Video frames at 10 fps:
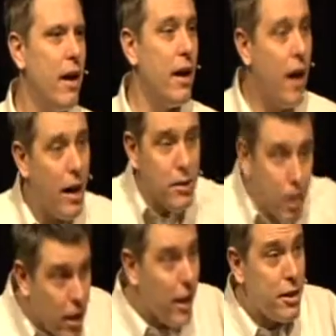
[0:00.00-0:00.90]
And God's
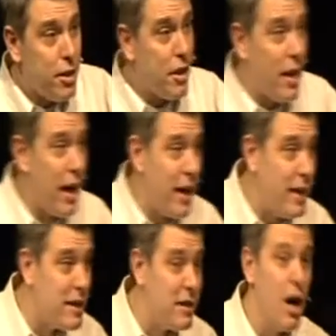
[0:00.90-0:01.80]
looking at you today and
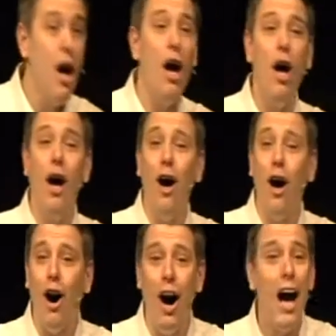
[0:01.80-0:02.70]
he says,
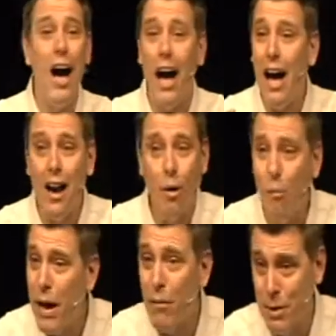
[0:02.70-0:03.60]
oh, I
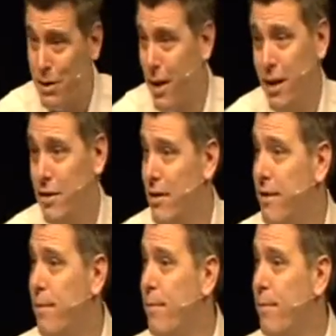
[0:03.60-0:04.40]
don't make mistakes.